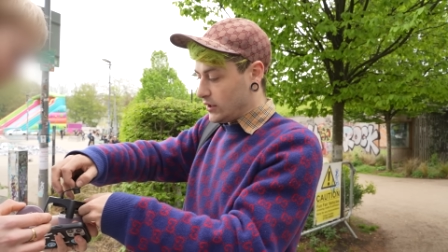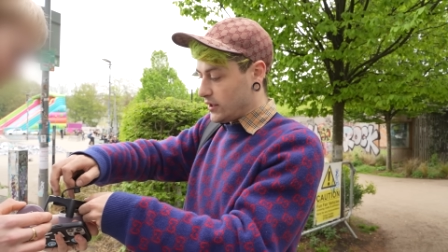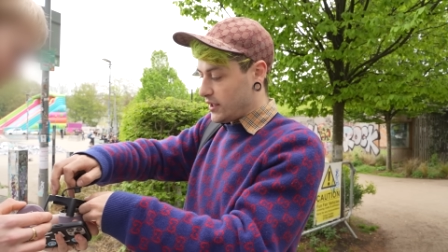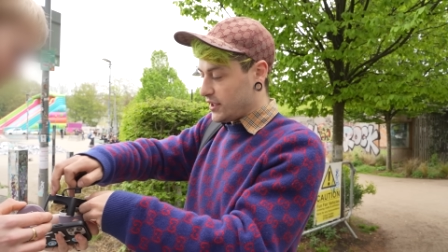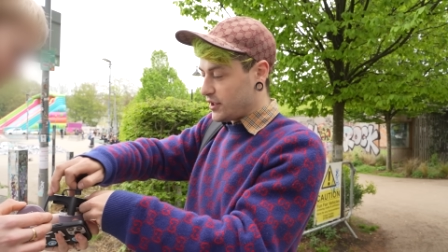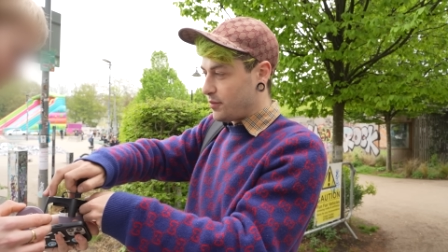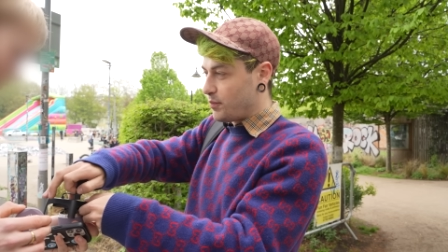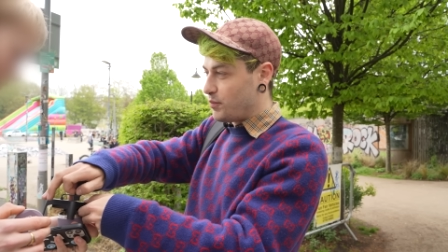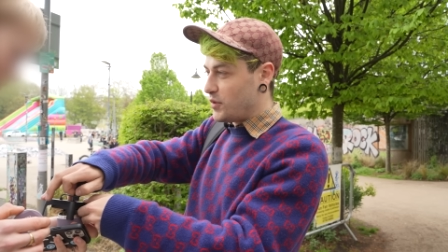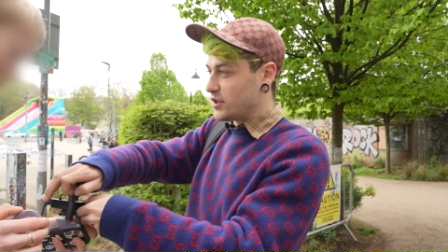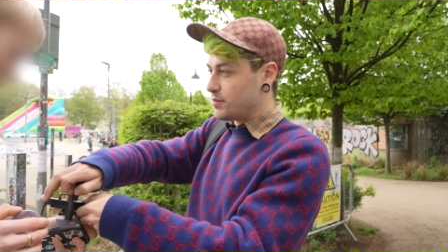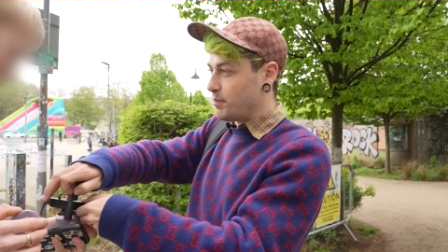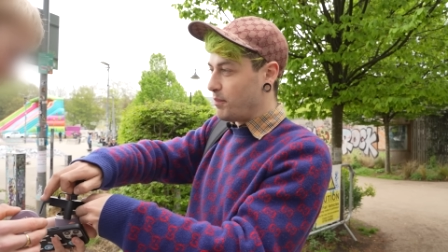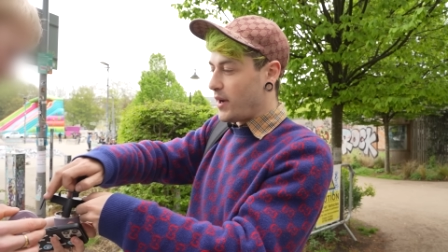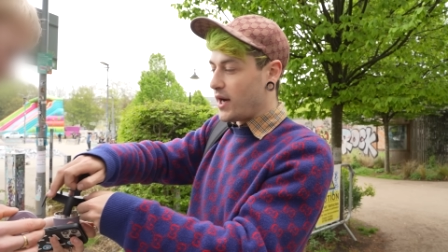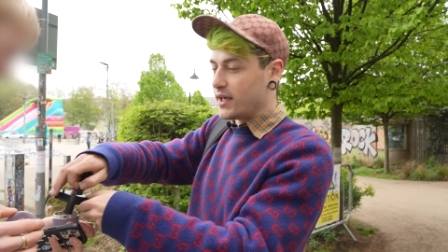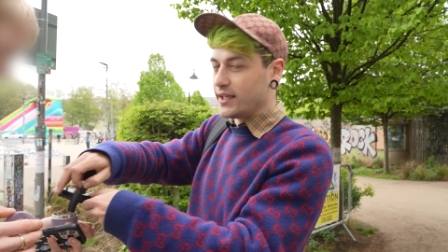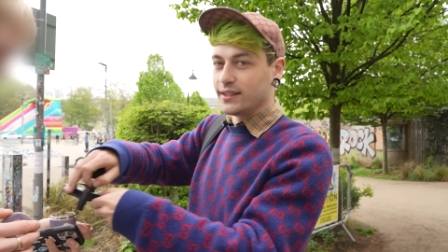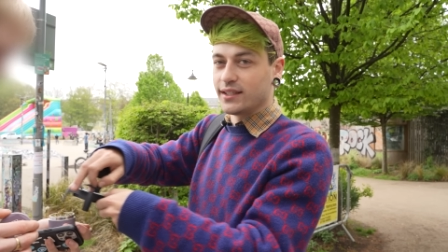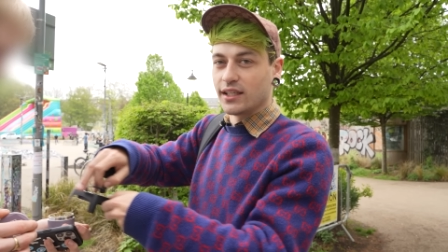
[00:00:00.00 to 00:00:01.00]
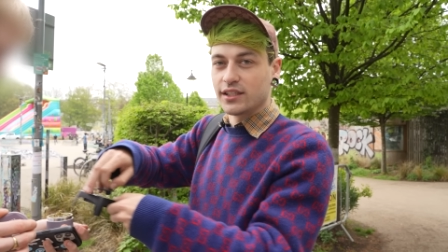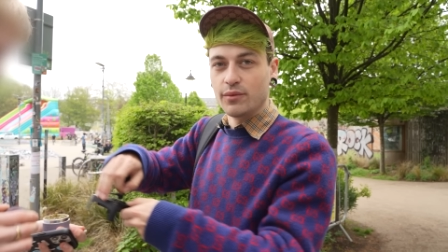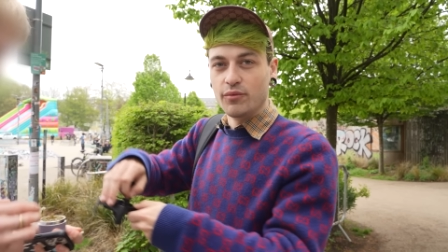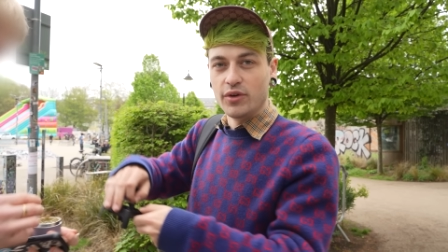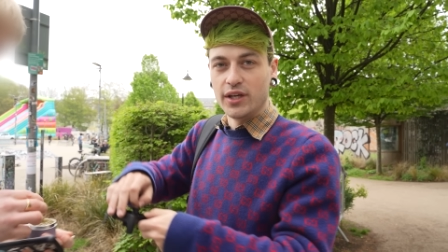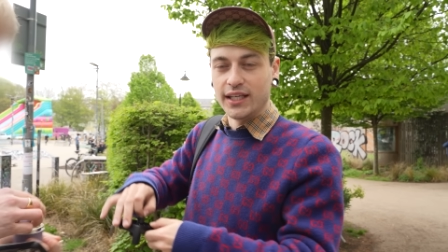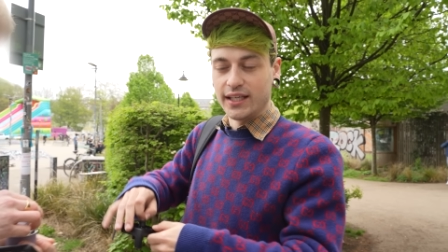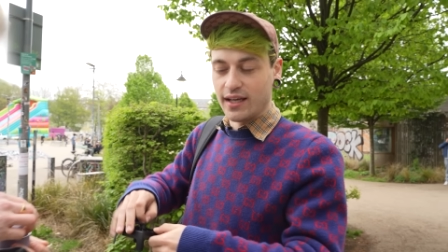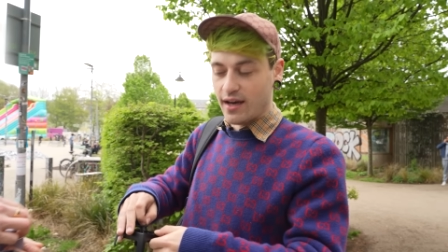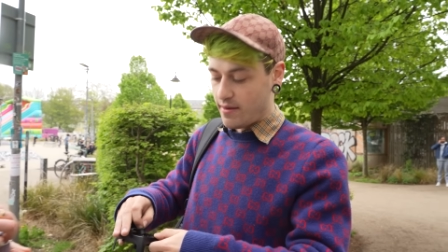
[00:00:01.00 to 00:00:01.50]
this this bud, it doesn't
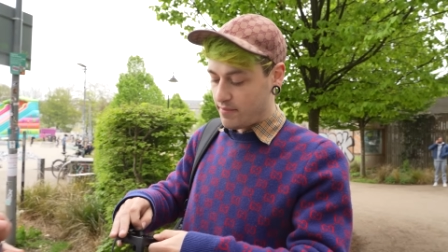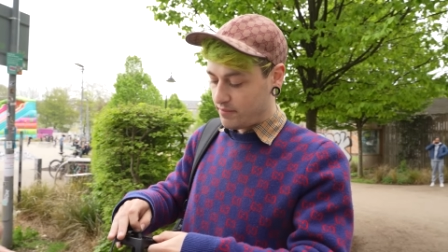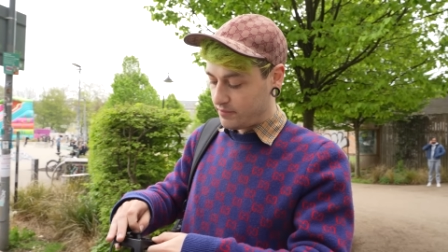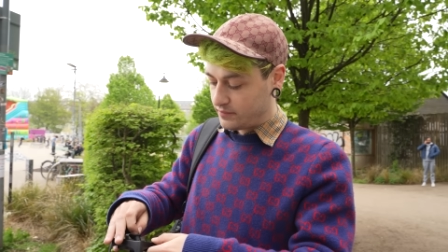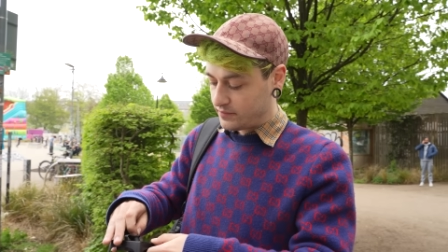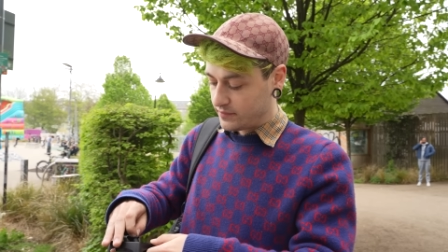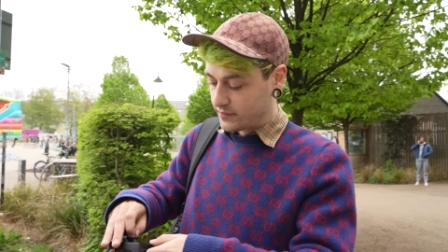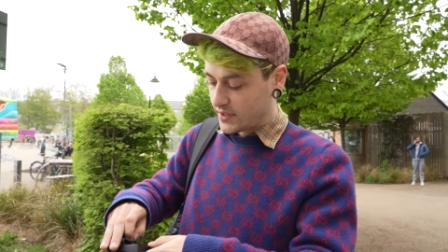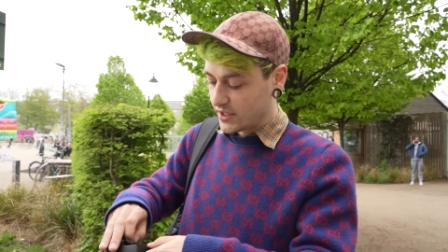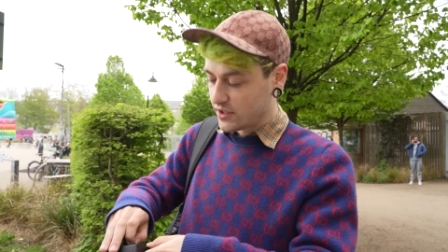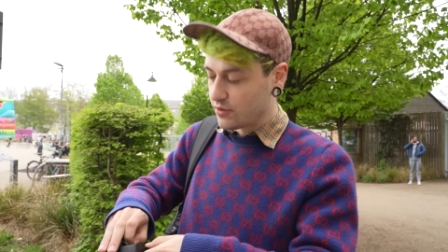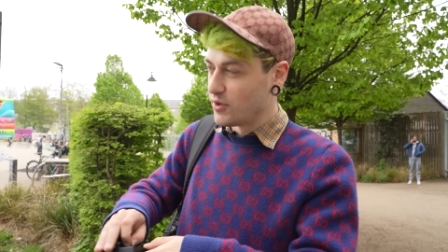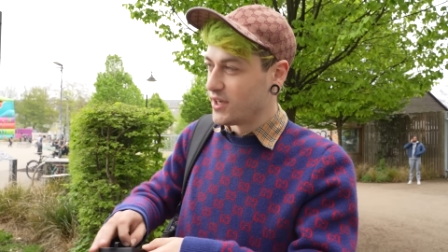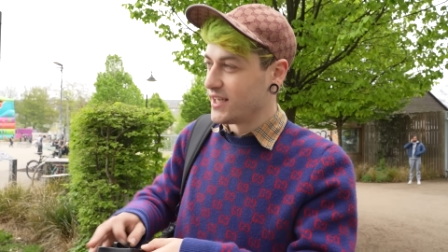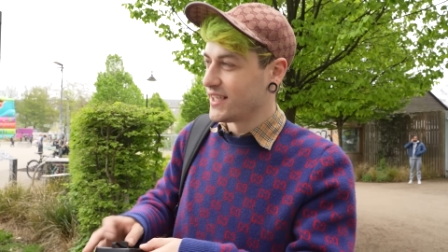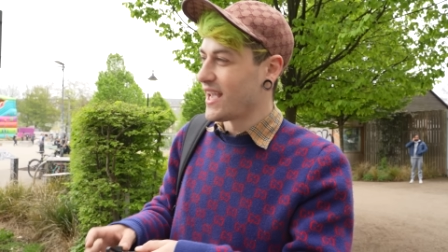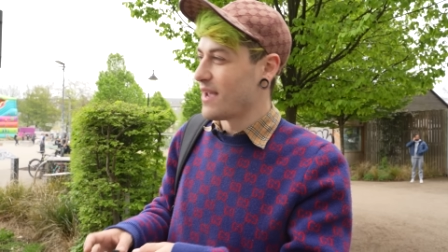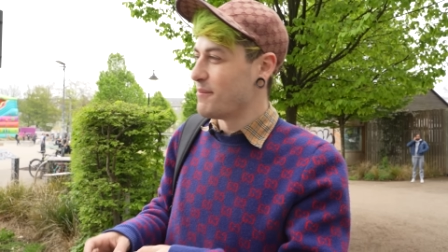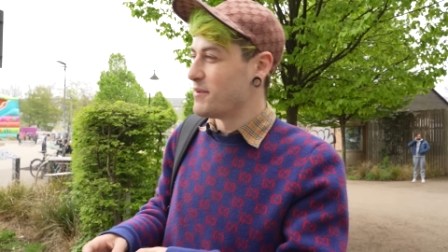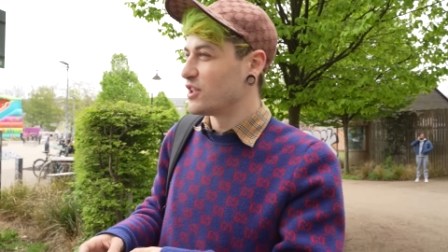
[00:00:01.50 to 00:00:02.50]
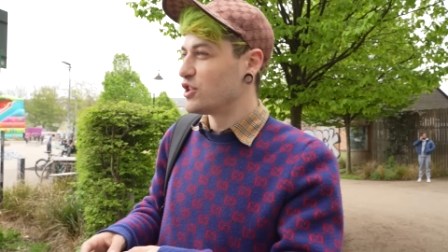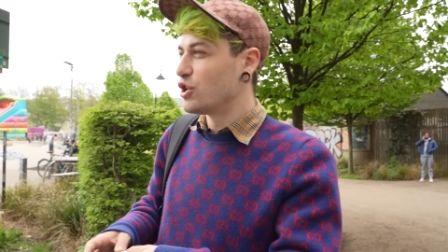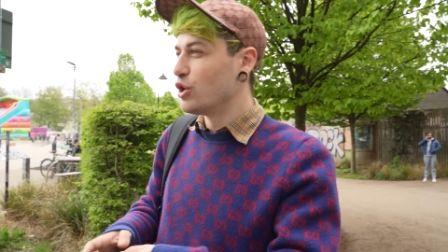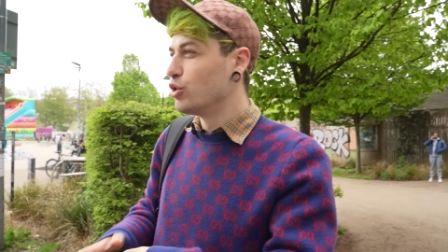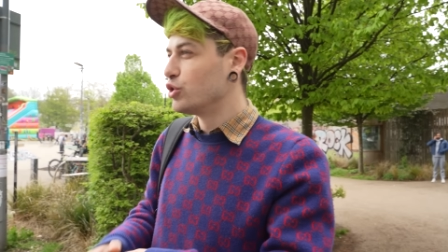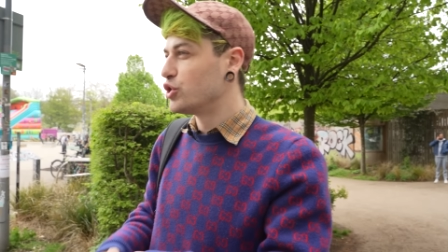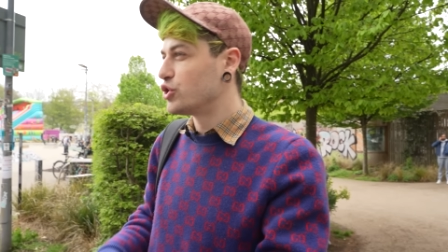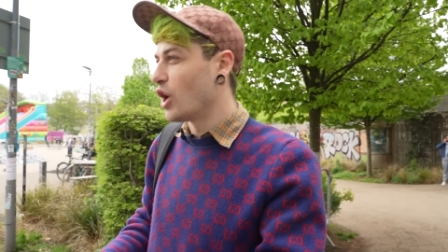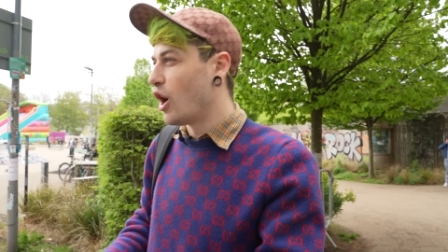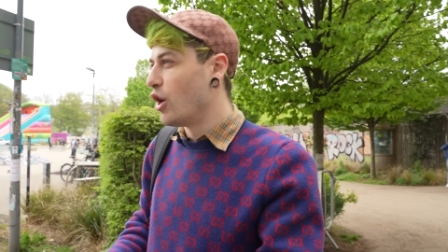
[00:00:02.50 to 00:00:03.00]
really um doesn't really get me
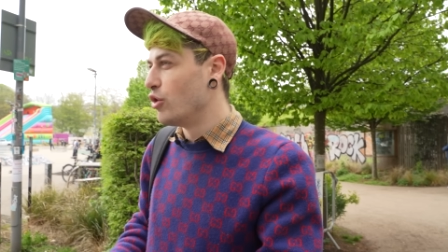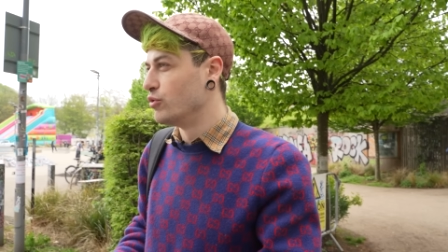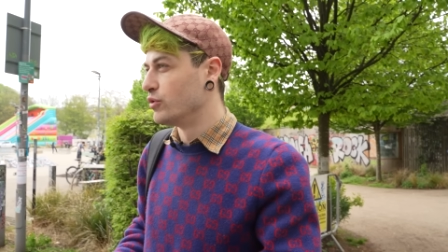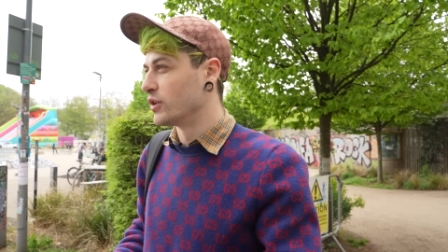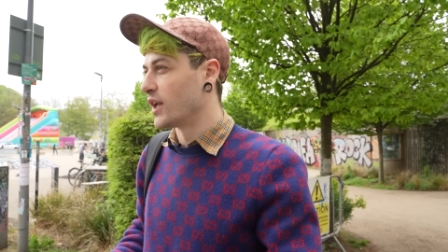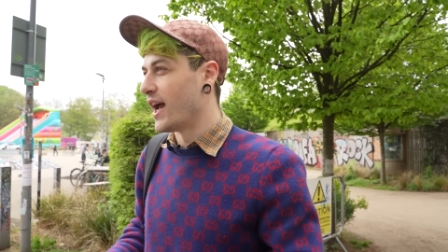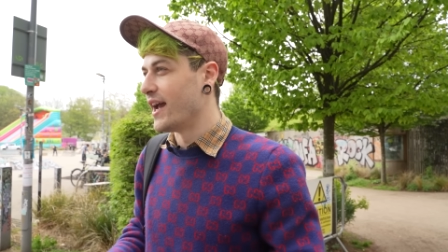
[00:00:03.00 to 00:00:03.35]
two stones.